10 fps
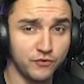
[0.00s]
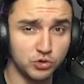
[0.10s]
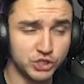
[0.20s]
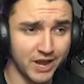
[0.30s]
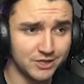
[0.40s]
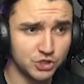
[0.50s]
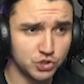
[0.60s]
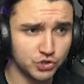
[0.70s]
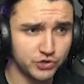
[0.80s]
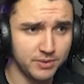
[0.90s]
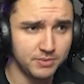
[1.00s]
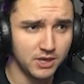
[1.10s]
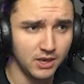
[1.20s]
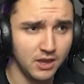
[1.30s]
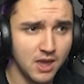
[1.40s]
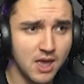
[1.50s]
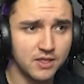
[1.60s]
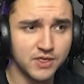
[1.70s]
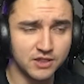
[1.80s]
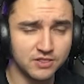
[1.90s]
if you changed your stream key,
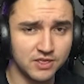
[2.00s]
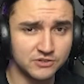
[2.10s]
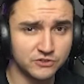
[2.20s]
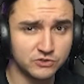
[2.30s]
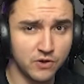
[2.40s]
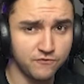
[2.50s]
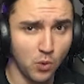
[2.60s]
then this